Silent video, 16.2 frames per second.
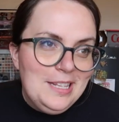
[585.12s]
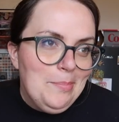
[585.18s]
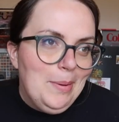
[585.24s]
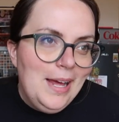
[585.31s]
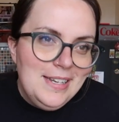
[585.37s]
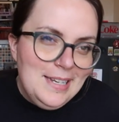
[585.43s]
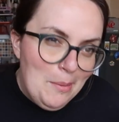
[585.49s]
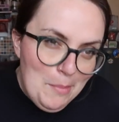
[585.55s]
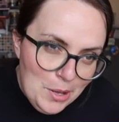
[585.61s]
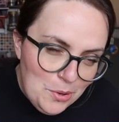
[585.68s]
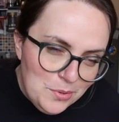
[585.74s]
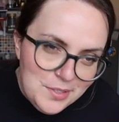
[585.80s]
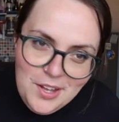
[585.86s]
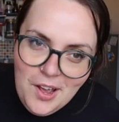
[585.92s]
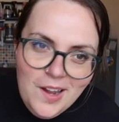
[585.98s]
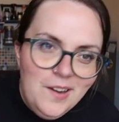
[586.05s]
the pandemic
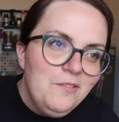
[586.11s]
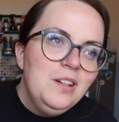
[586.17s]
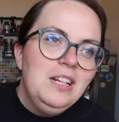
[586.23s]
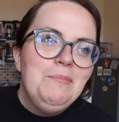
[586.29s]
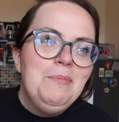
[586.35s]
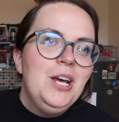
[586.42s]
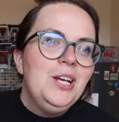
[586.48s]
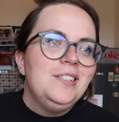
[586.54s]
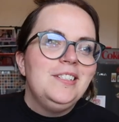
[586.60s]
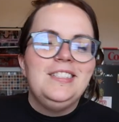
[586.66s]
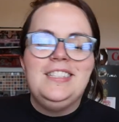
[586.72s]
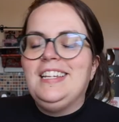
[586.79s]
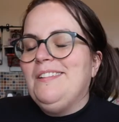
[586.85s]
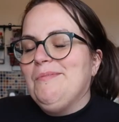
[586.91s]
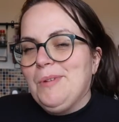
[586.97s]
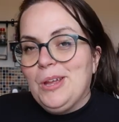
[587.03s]
was kind of an
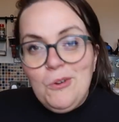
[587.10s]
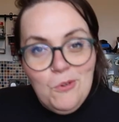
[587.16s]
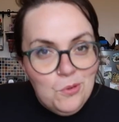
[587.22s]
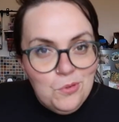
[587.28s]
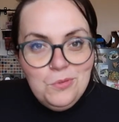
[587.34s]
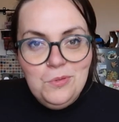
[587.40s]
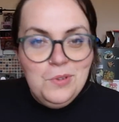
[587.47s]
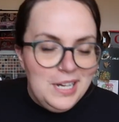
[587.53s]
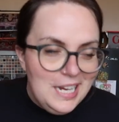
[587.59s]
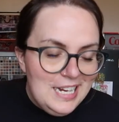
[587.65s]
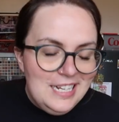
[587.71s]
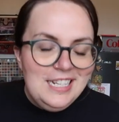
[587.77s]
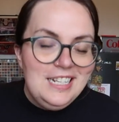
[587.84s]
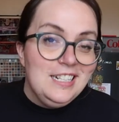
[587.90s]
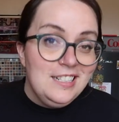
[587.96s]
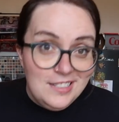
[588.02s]
emergency and we all
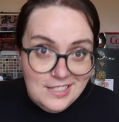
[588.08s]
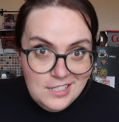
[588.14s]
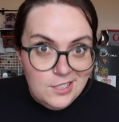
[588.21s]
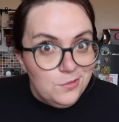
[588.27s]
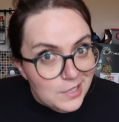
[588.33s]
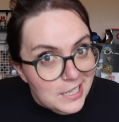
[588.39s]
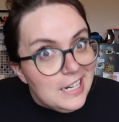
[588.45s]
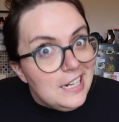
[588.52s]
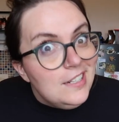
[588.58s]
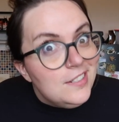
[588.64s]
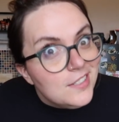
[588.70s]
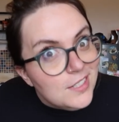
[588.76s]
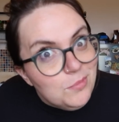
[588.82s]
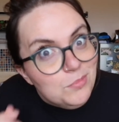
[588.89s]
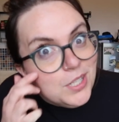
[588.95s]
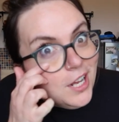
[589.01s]
needed and still need
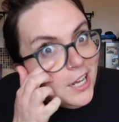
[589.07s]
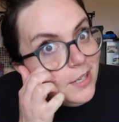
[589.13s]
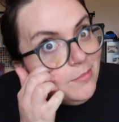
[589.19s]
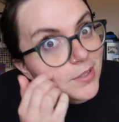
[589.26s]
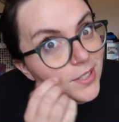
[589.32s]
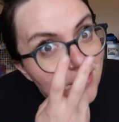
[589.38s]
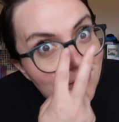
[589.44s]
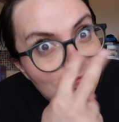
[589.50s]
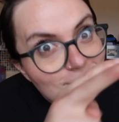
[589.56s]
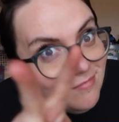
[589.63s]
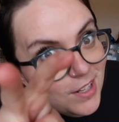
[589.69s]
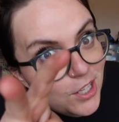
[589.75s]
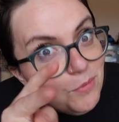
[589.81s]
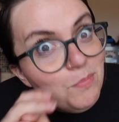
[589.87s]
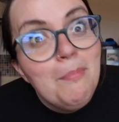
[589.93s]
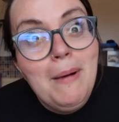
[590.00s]
sometimes
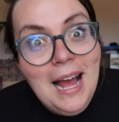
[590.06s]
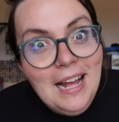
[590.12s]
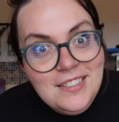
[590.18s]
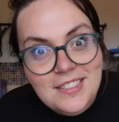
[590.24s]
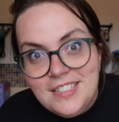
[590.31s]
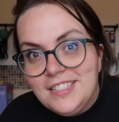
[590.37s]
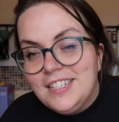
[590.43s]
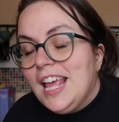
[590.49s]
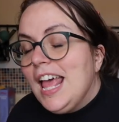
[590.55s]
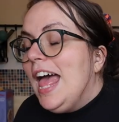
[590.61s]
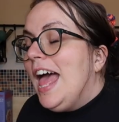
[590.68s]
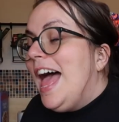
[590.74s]
masks.